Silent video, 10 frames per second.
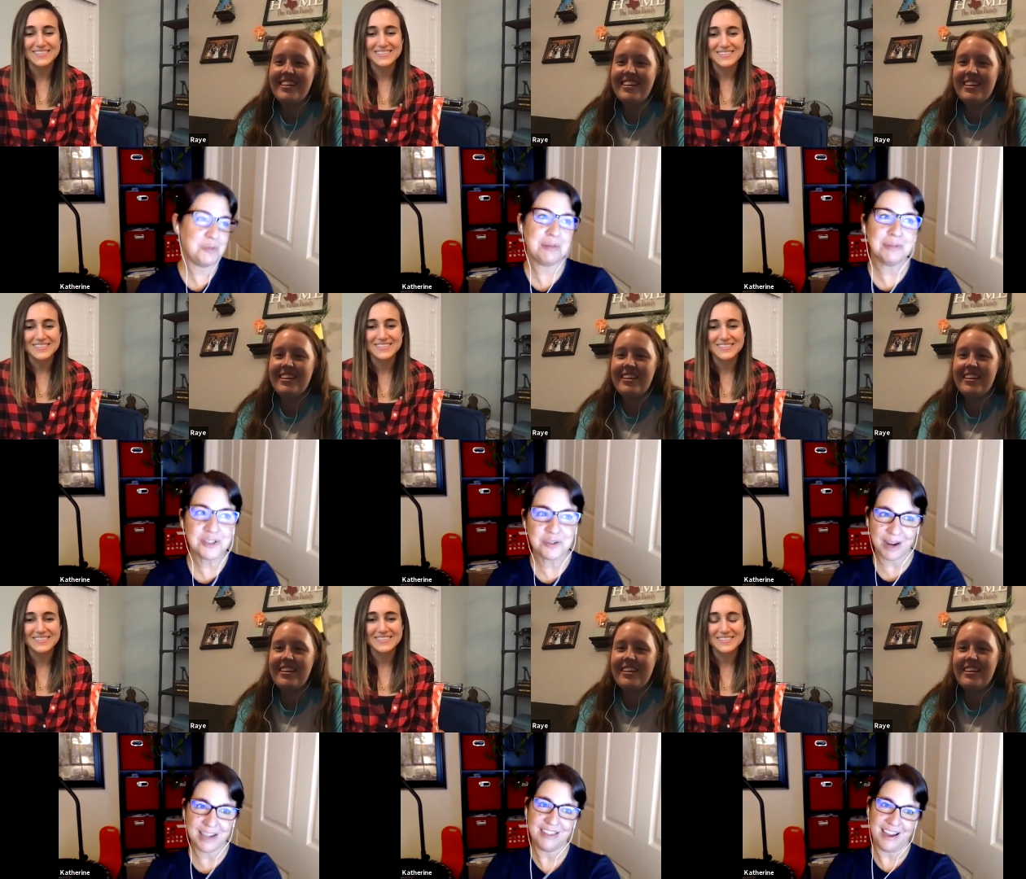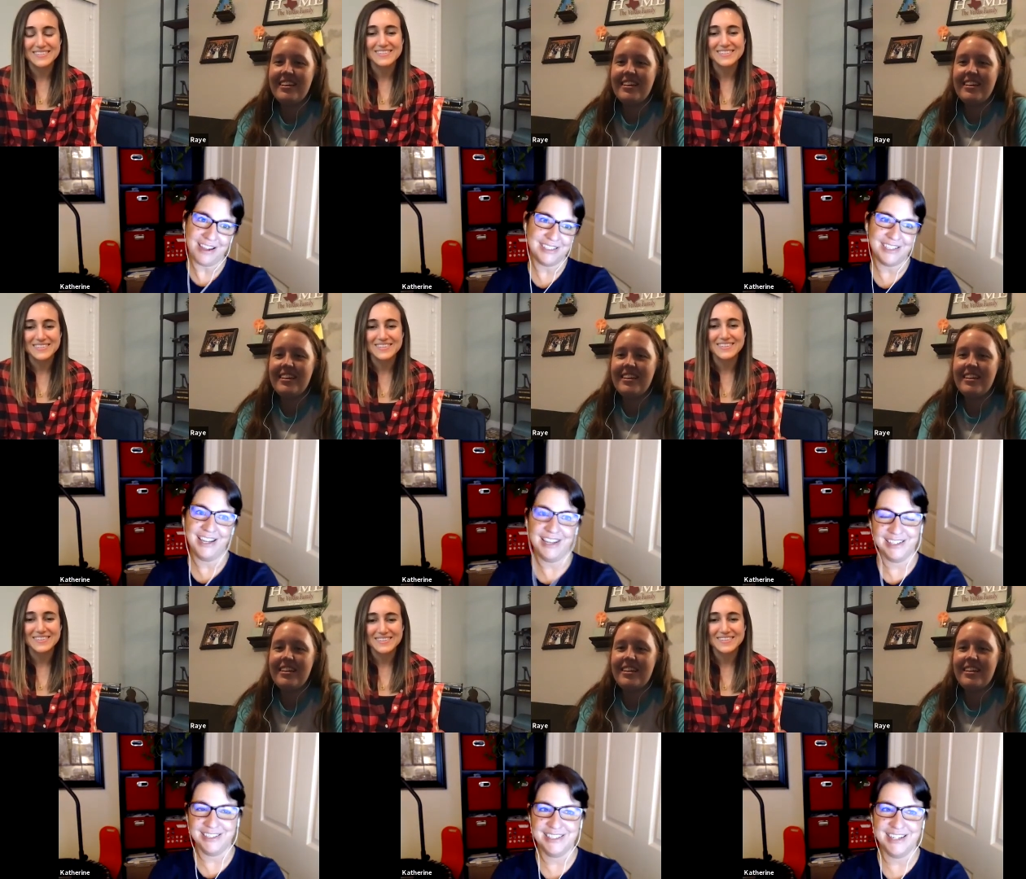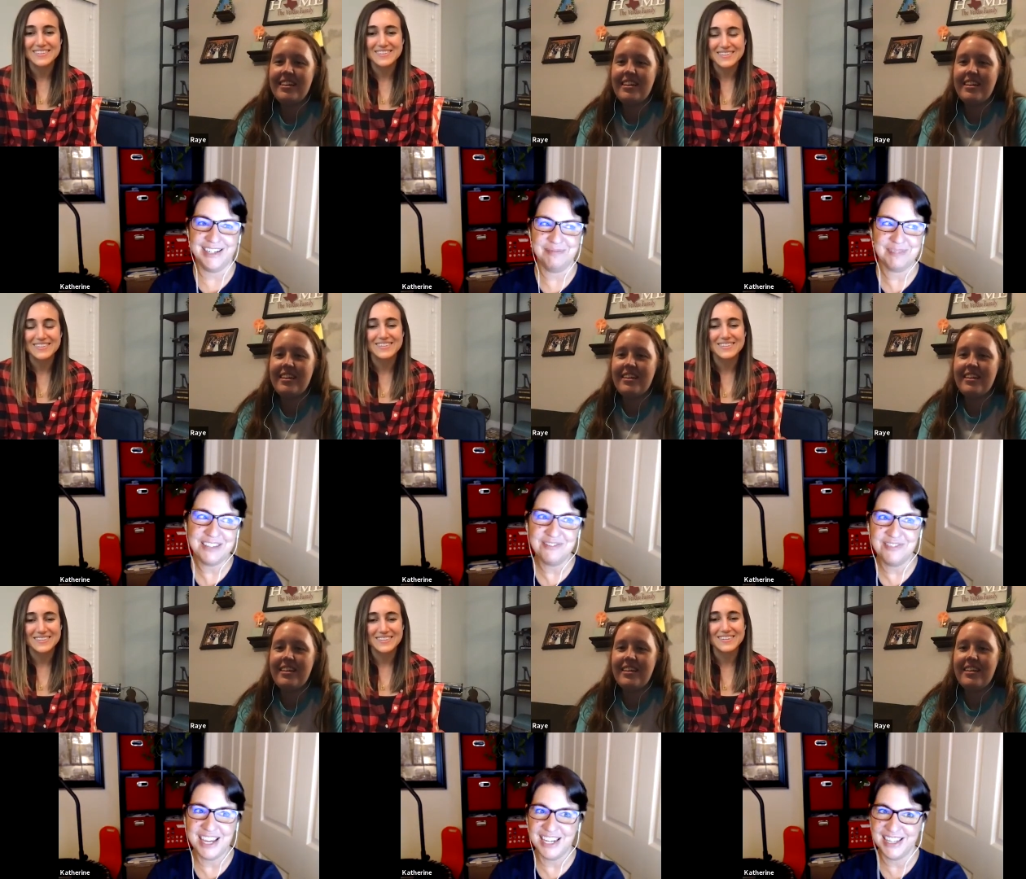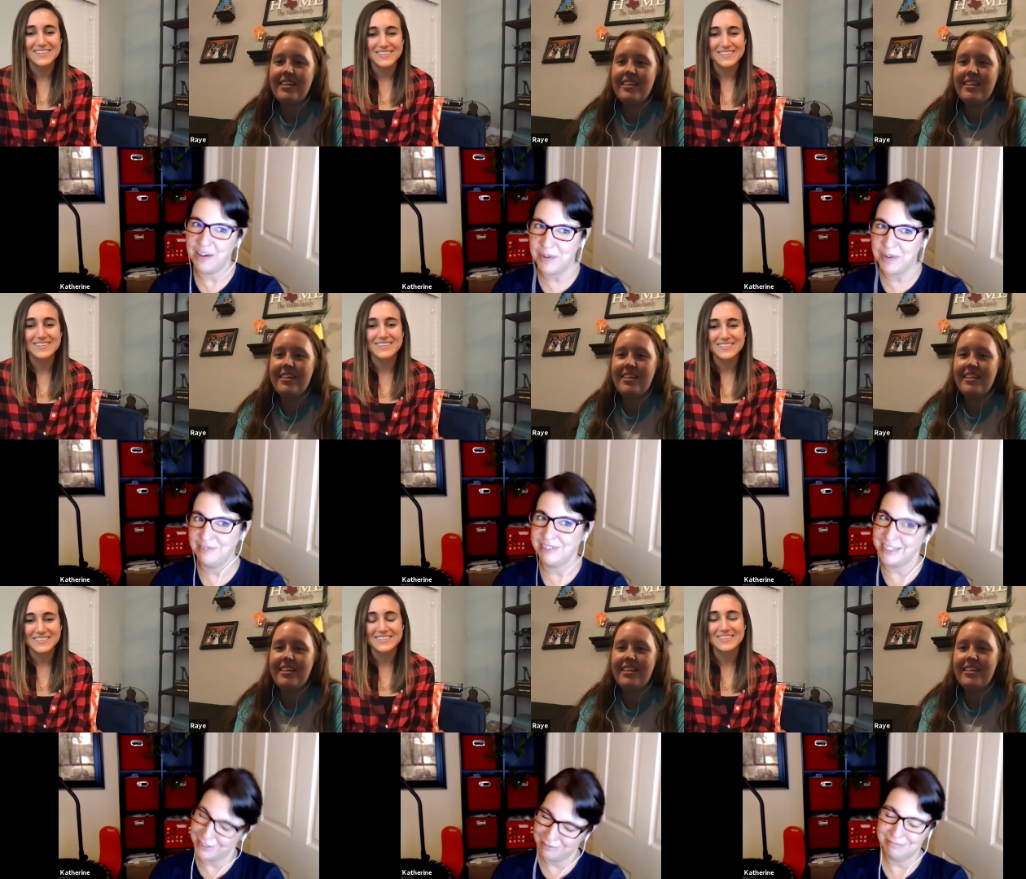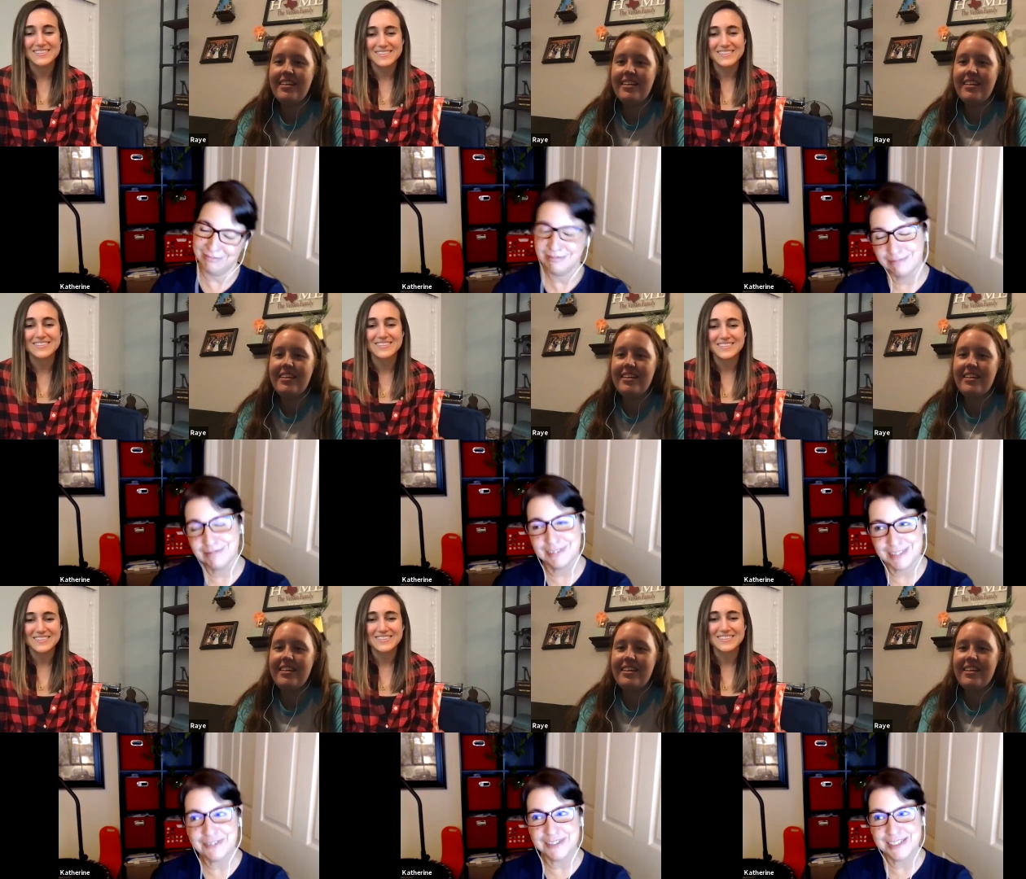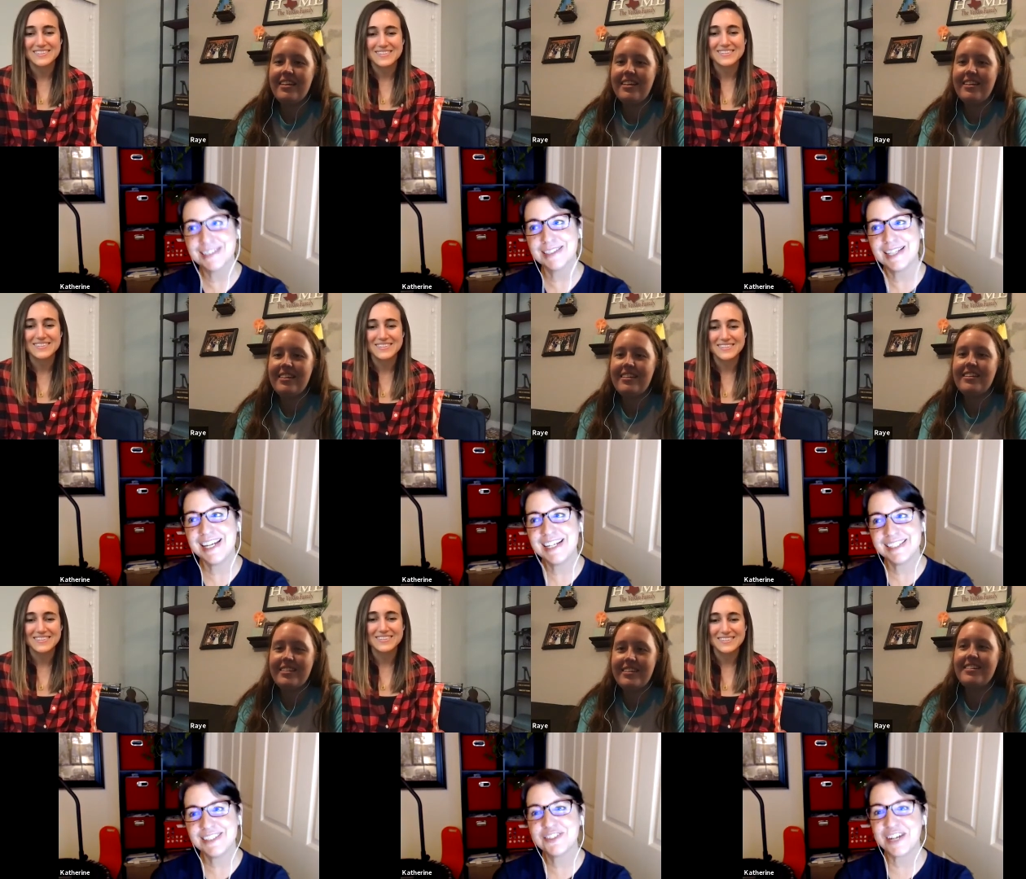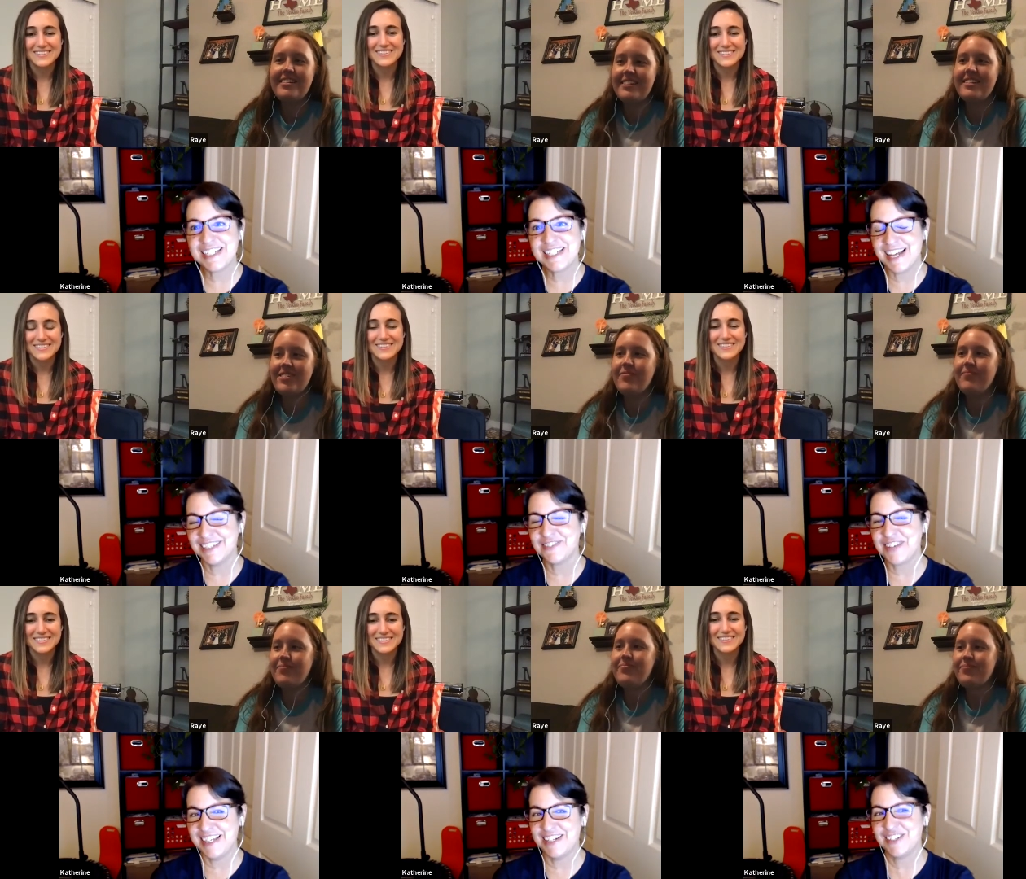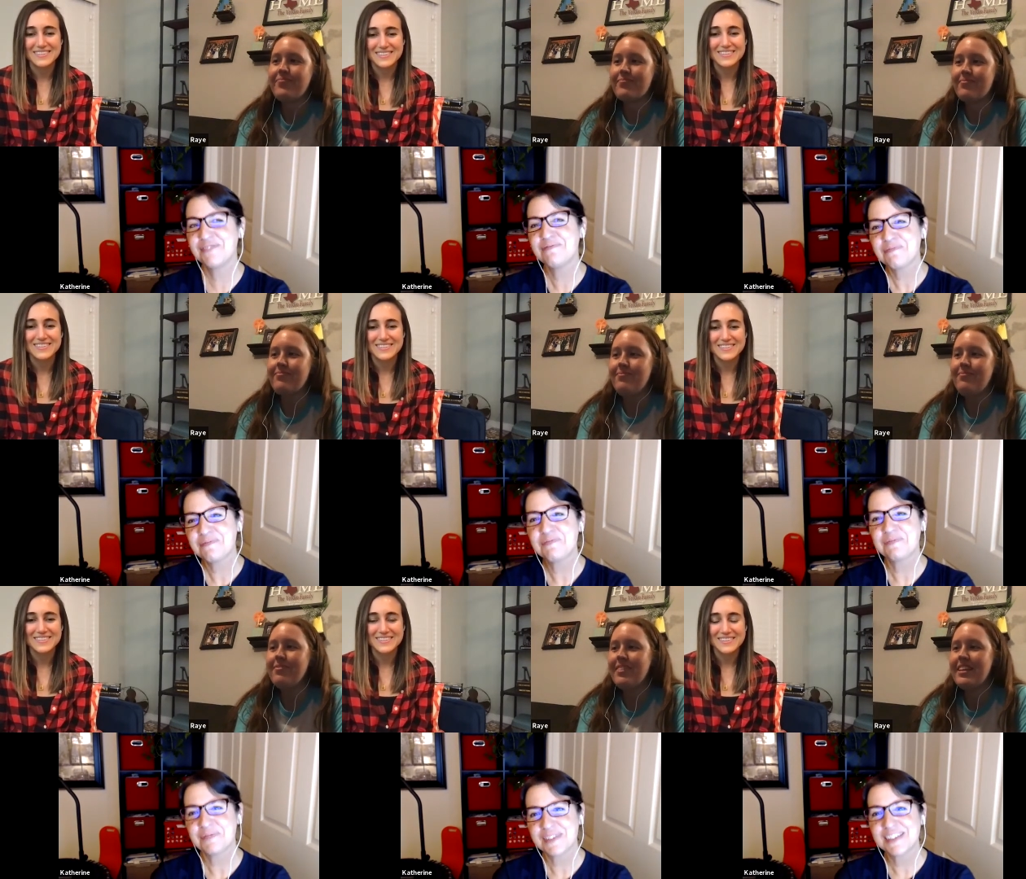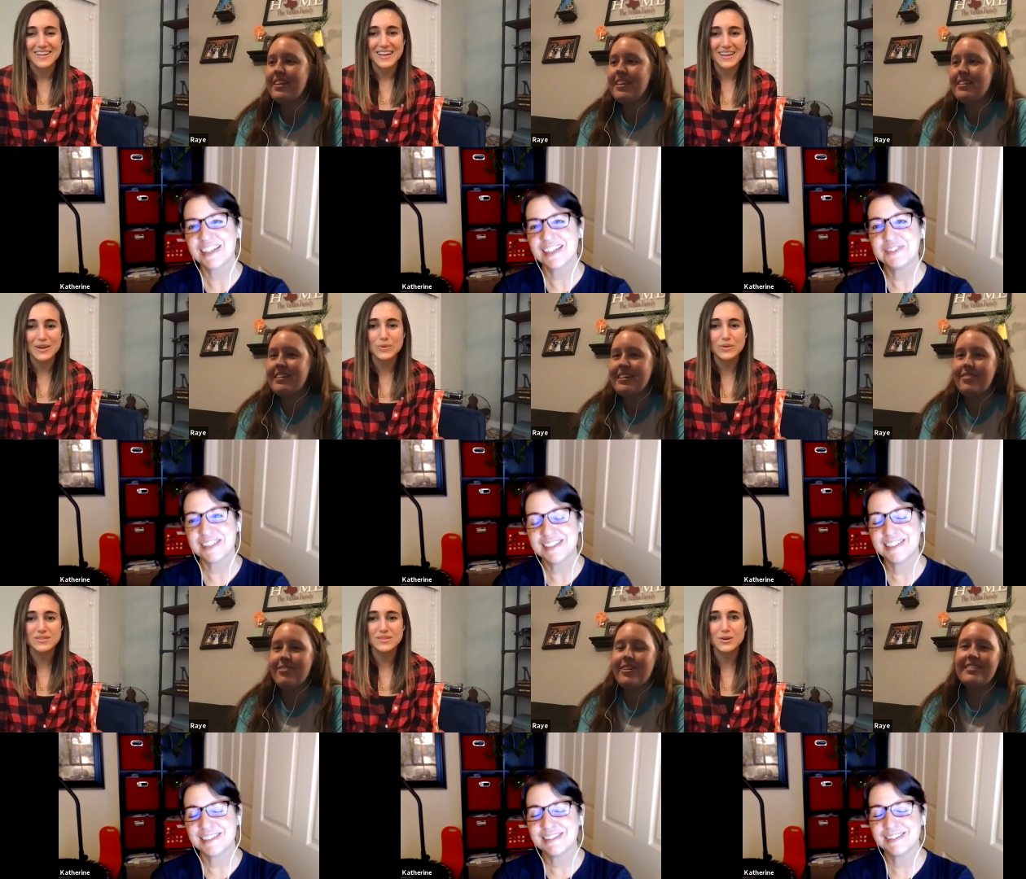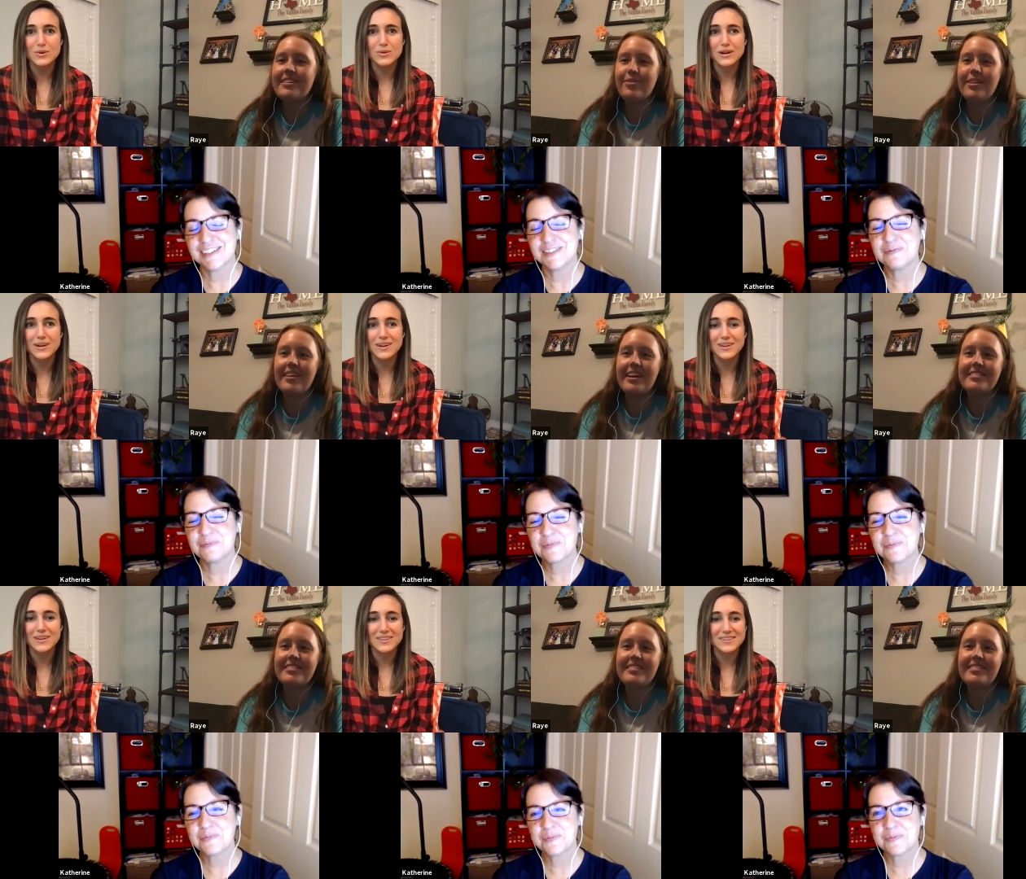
Speaker 1: able to write that and convey it in that way was that was
Speaker 2: takes great talent right there. And it was what so, is it with like